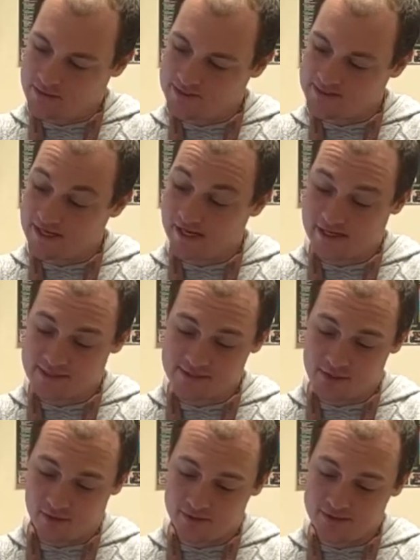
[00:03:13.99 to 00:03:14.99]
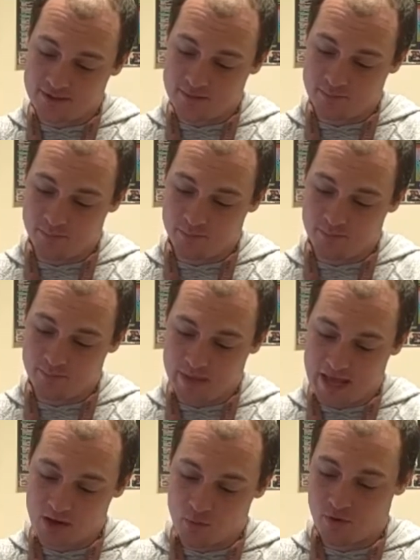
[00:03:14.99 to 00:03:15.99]
Cinnamon salted
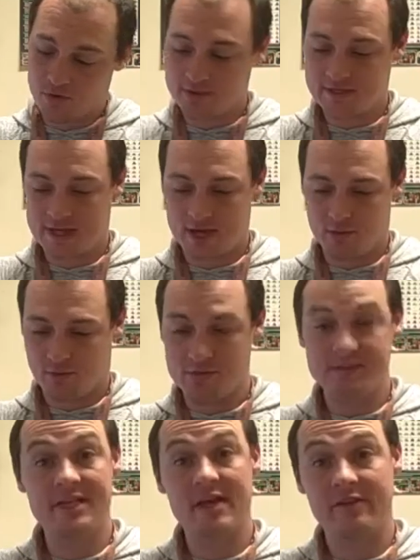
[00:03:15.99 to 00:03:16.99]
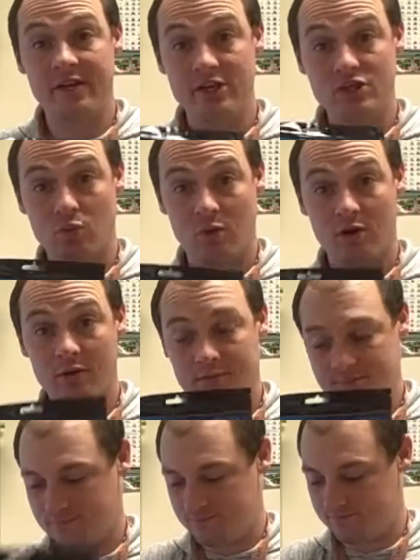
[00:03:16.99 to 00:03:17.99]
backwater tackle 7-inch worm.